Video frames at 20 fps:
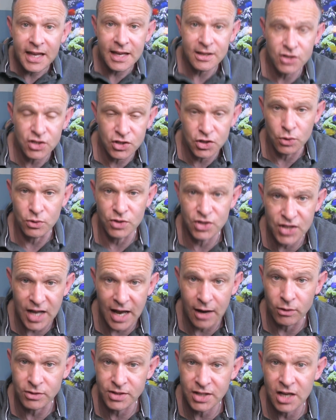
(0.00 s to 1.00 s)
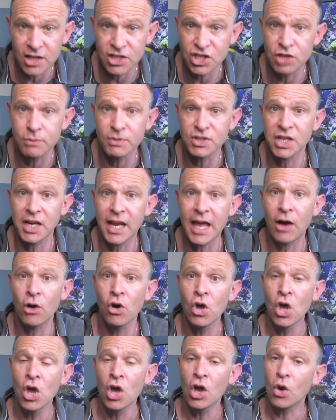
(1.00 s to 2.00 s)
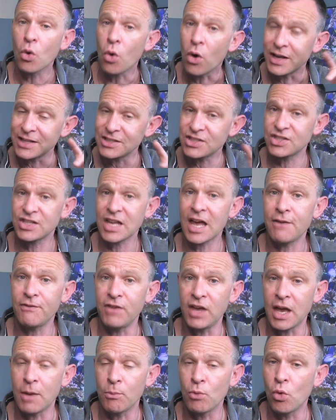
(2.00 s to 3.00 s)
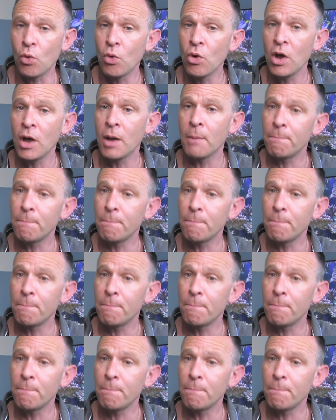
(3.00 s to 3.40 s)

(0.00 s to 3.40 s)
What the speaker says: need to do sales. Customers are now quite savvy and will